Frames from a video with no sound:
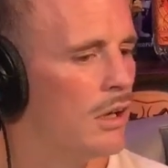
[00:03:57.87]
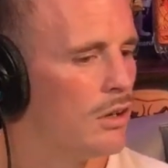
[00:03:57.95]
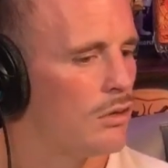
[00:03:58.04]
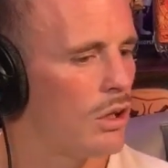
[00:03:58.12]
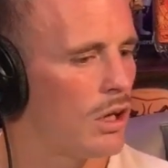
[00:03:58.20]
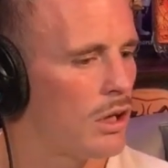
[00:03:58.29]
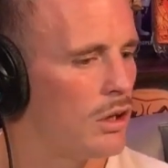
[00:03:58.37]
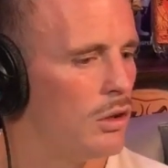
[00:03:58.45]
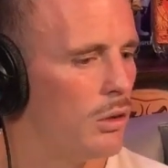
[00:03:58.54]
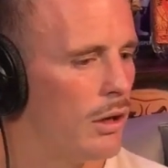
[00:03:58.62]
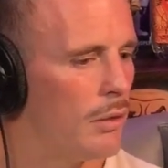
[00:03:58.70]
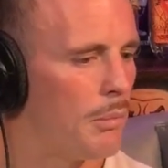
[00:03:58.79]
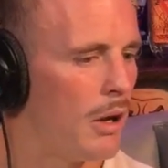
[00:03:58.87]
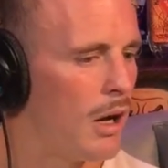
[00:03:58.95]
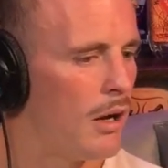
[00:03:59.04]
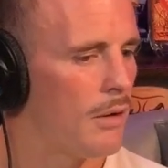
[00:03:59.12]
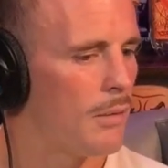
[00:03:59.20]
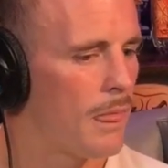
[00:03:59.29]
So I know I can do it, but
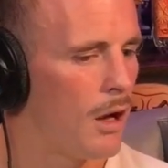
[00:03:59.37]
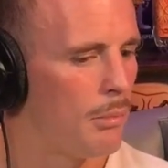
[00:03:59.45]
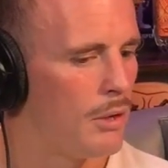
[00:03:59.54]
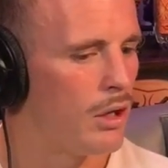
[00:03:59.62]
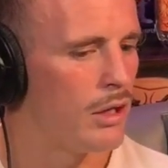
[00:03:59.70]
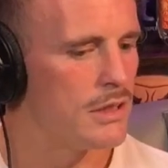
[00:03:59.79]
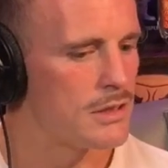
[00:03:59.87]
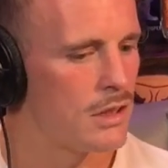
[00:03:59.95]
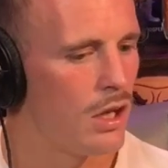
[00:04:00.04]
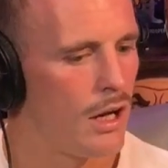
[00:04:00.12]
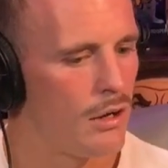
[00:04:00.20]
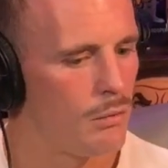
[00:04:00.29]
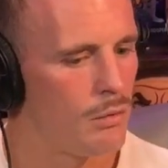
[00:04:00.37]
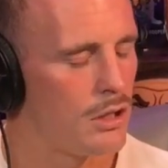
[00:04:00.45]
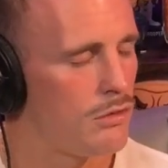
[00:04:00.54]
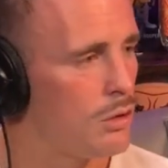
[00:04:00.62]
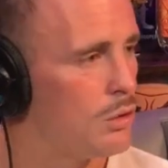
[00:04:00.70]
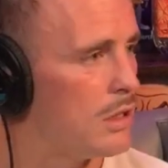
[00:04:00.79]
I'll be honest, like with the
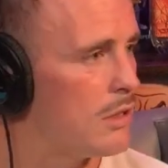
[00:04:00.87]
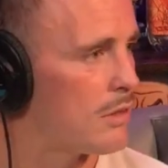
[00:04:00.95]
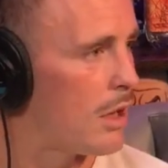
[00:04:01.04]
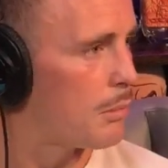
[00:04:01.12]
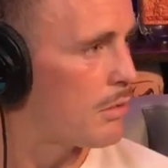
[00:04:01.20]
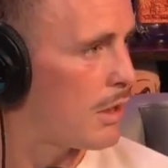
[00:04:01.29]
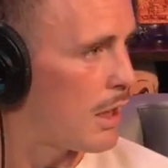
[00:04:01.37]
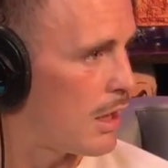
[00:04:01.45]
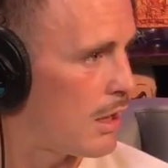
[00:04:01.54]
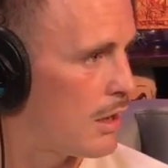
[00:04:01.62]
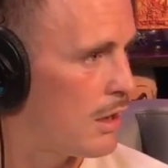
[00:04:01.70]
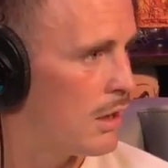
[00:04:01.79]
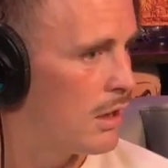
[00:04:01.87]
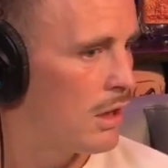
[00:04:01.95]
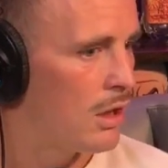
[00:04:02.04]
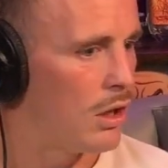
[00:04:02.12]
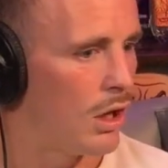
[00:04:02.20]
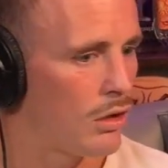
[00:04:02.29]
2 years up to that,
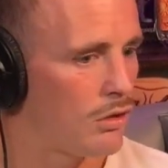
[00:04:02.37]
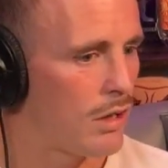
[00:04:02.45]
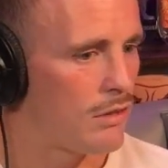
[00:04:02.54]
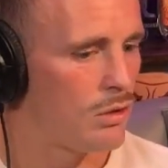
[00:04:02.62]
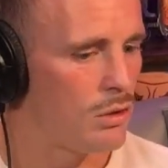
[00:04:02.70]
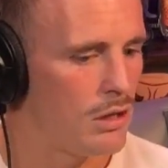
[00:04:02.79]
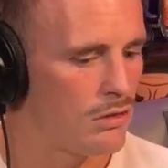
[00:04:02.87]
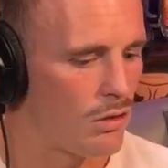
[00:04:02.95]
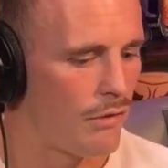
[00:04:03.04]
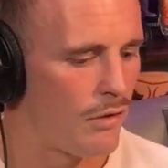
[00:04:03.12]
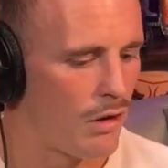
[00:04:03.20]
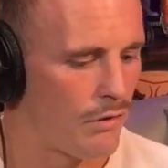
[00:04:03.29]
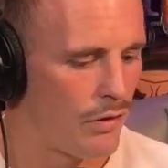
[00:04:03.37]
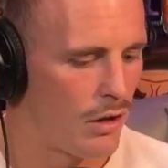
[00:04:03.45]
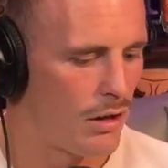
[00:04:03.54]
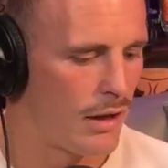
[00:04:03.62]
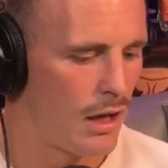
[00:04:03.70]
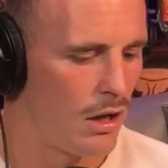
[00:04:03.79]
like because I had 2 years off after
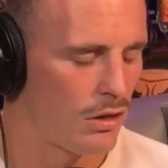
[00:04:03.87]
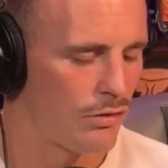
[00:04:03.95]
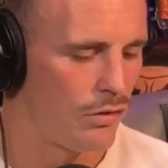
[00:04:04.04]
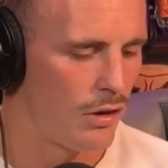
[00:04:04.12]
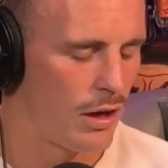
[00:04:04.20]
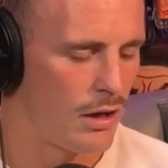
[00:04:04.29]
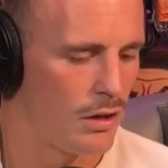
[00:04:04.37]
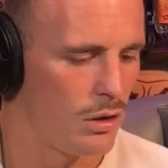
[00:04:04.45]
that last fight in the